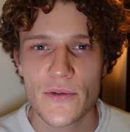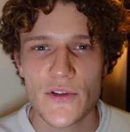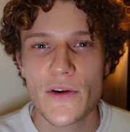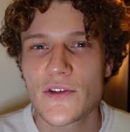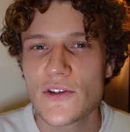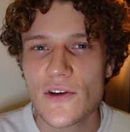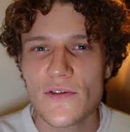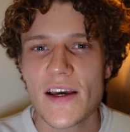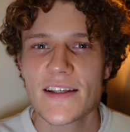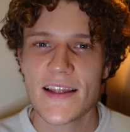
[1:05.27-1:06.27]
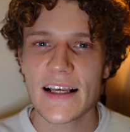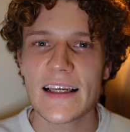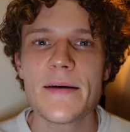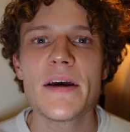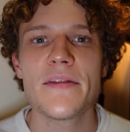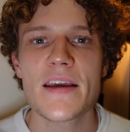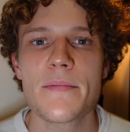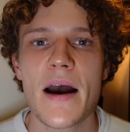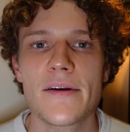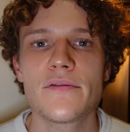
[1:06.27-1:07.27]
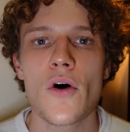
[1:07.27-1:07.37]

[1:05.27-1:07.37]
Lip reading: So to do this, they limit the amount of